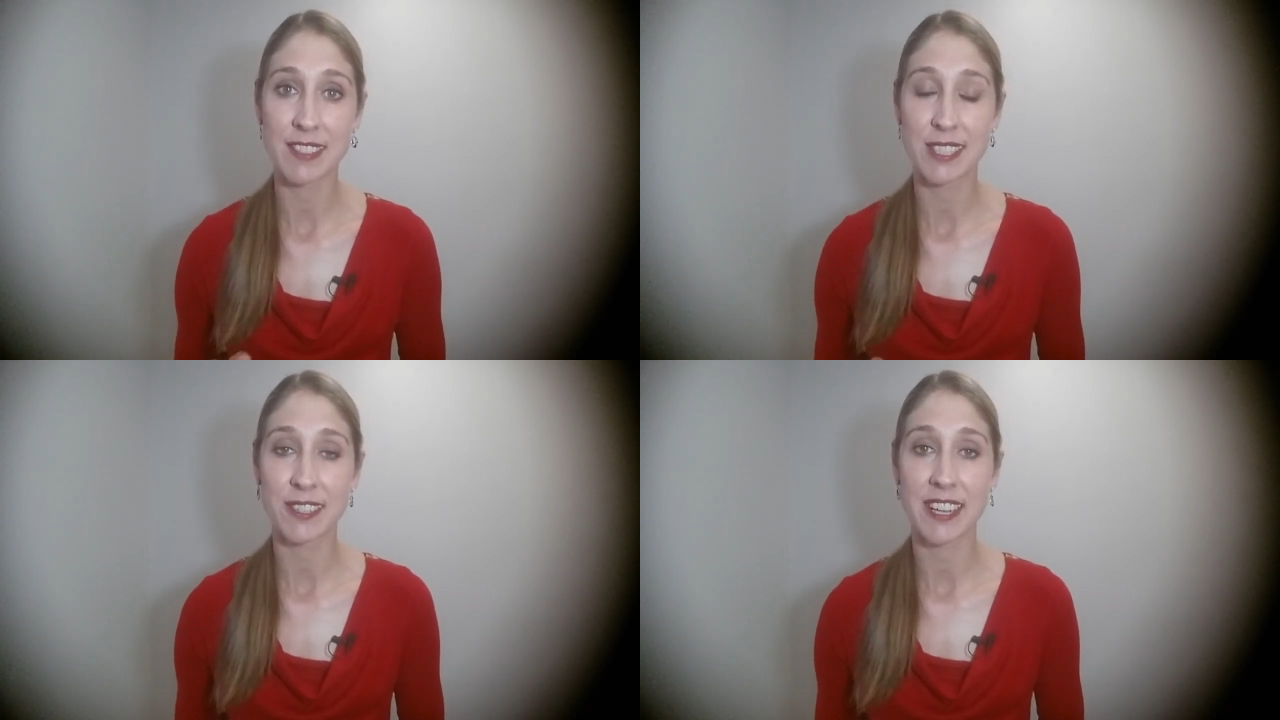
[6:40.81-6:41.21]

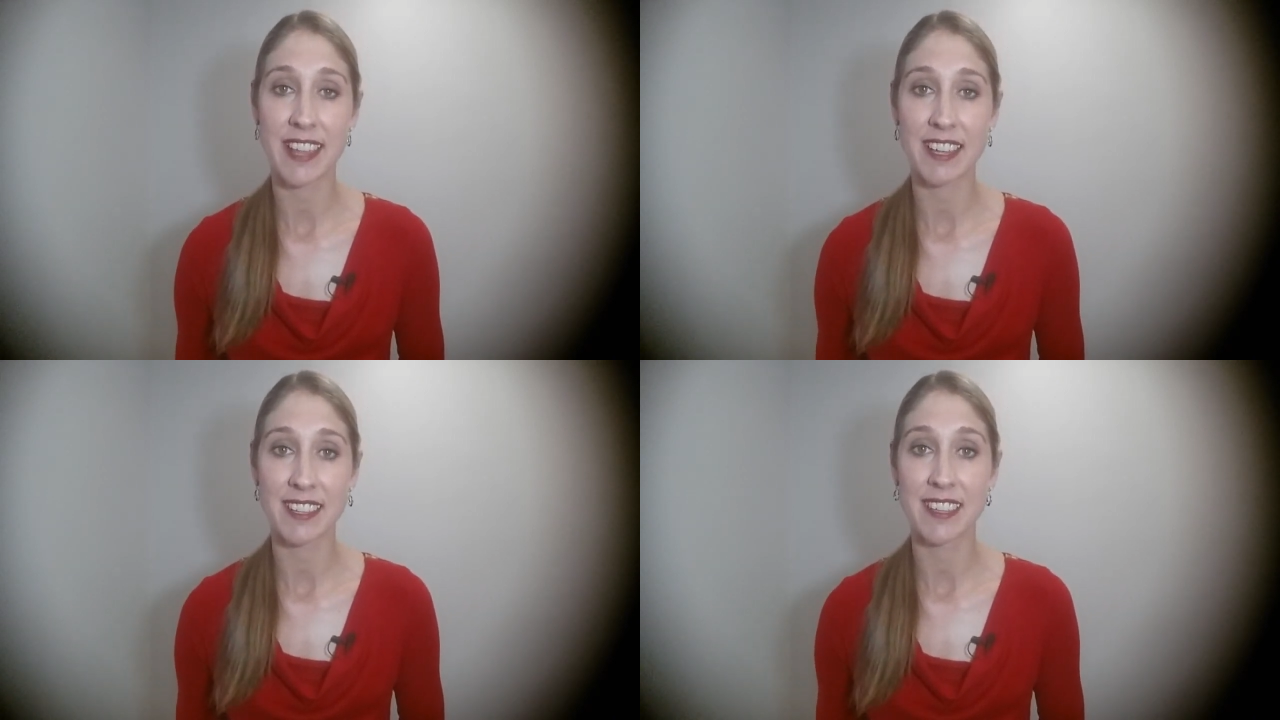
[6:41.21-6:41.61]
story
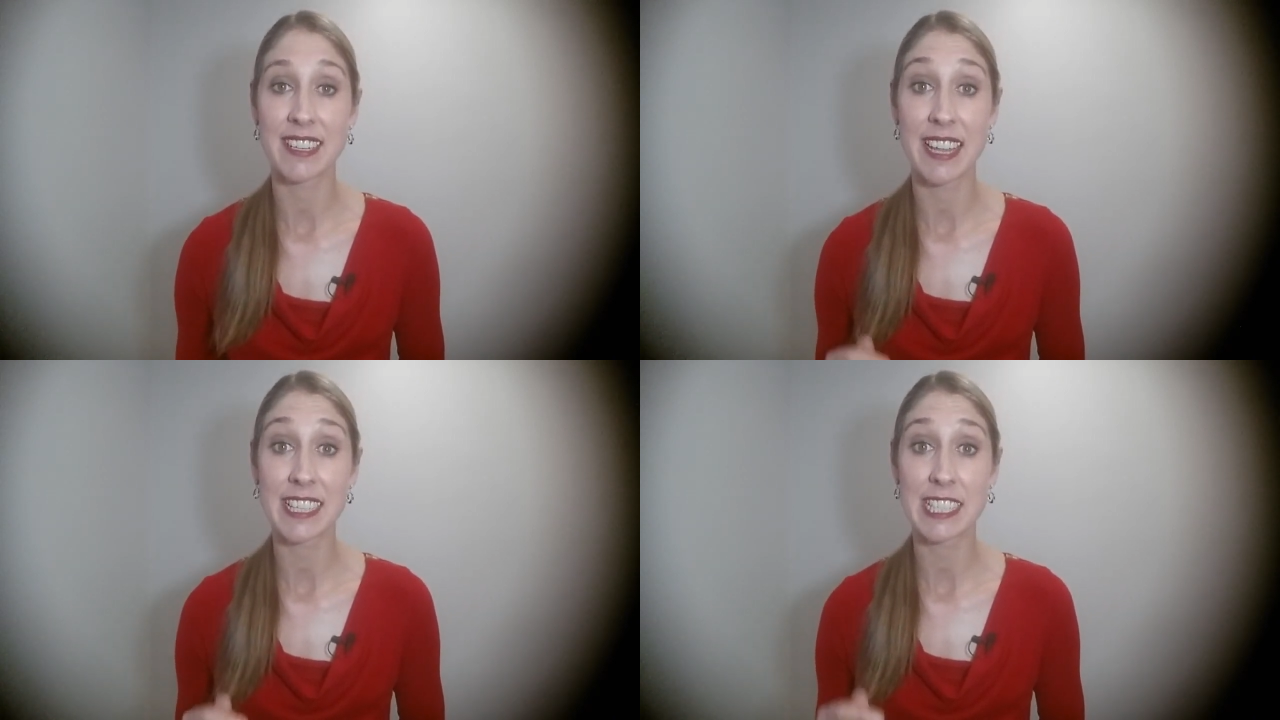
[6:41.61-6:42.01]
that you
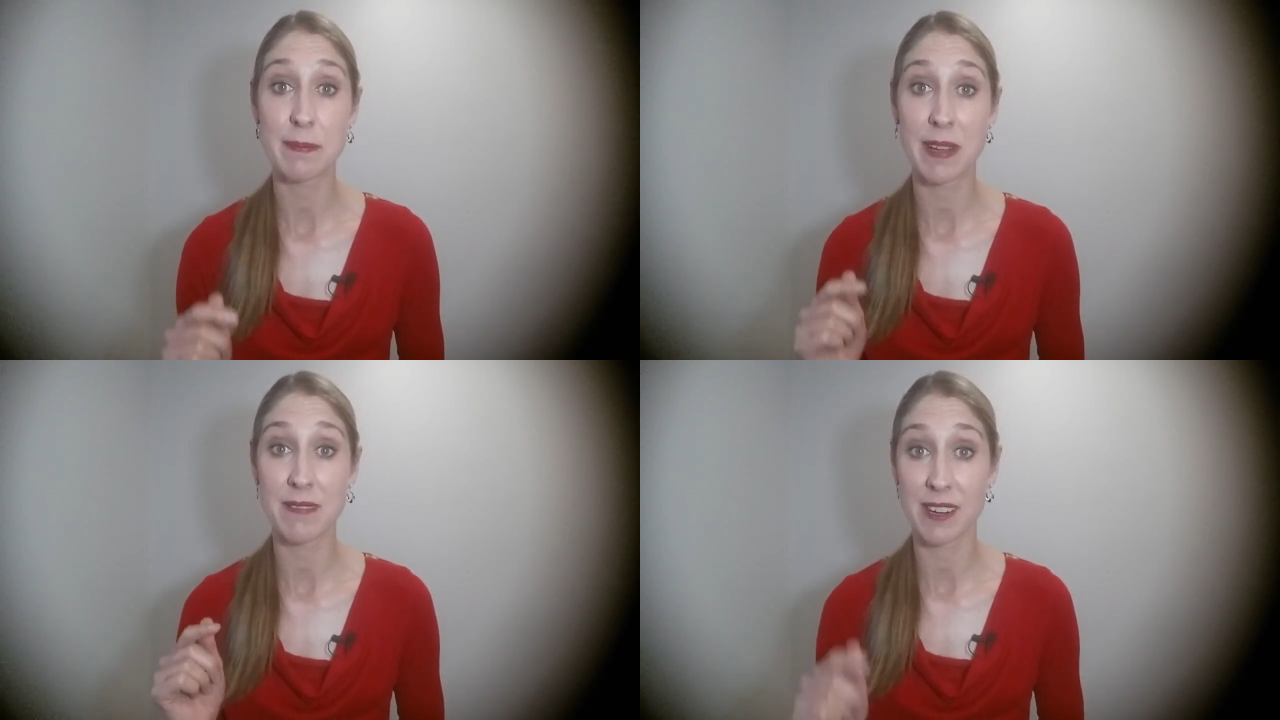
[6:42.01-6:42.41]
think needs to
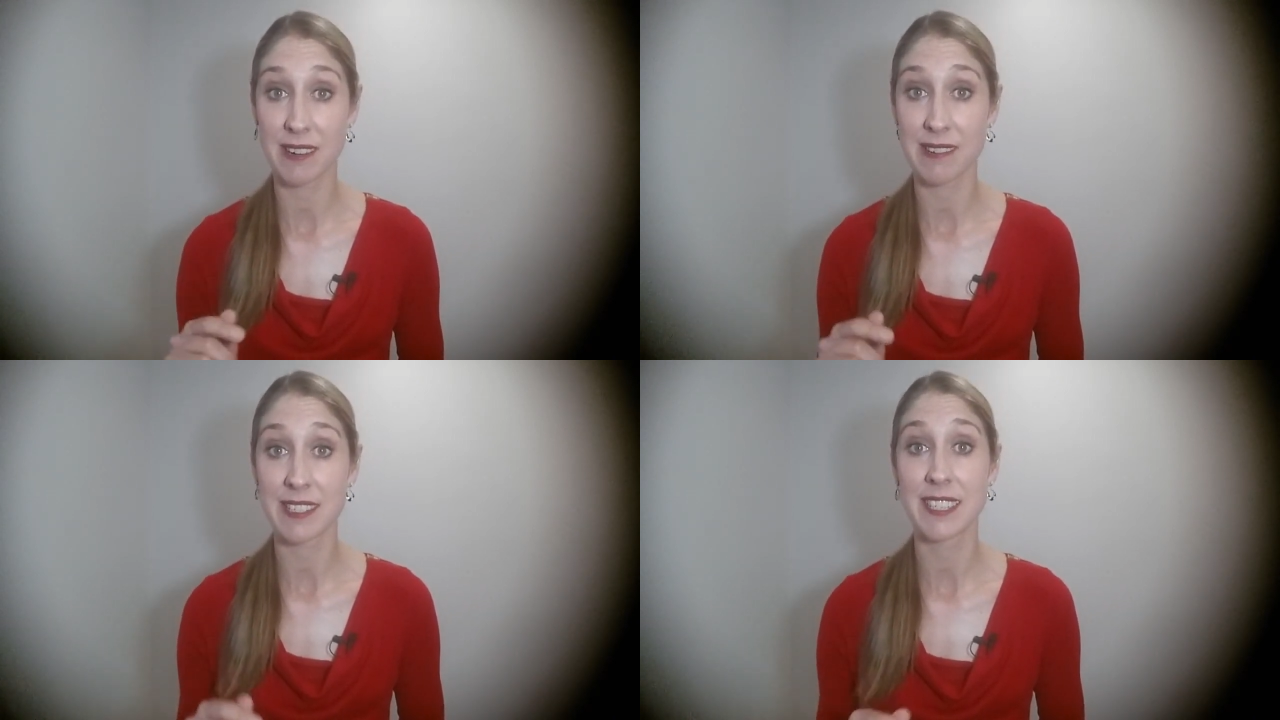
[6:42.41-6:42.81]
be
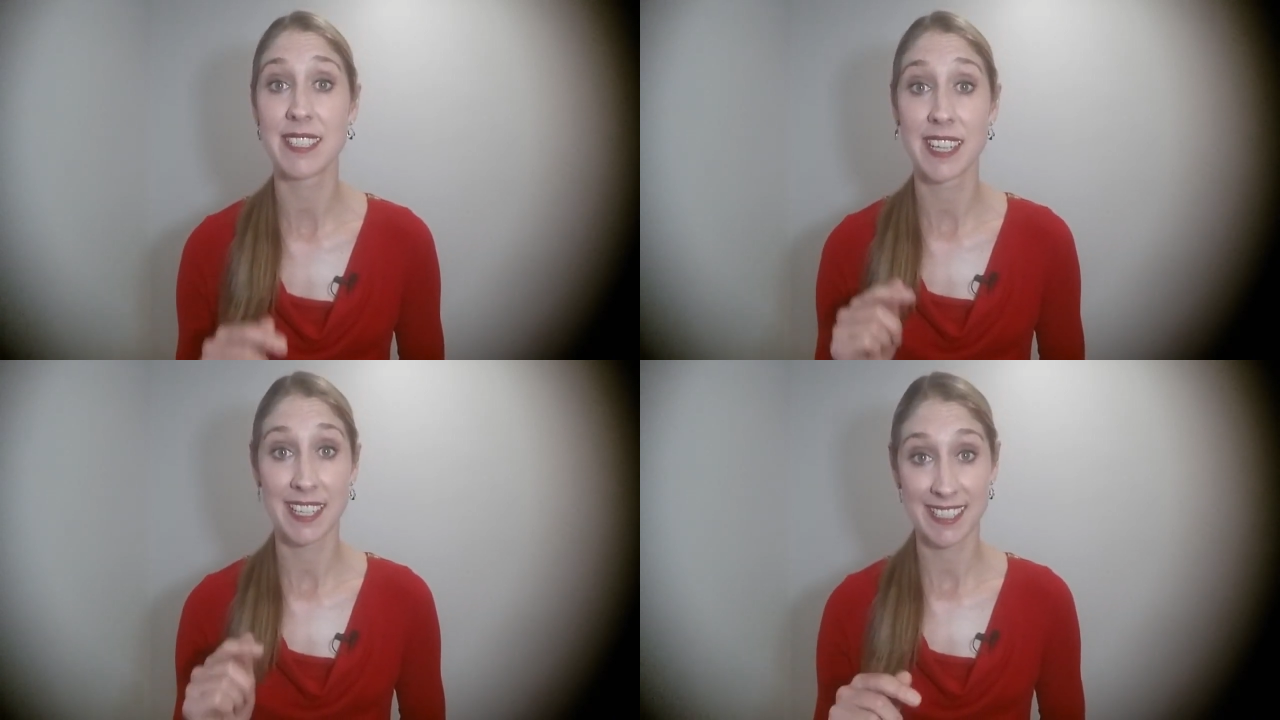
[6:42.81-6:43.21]
recorded,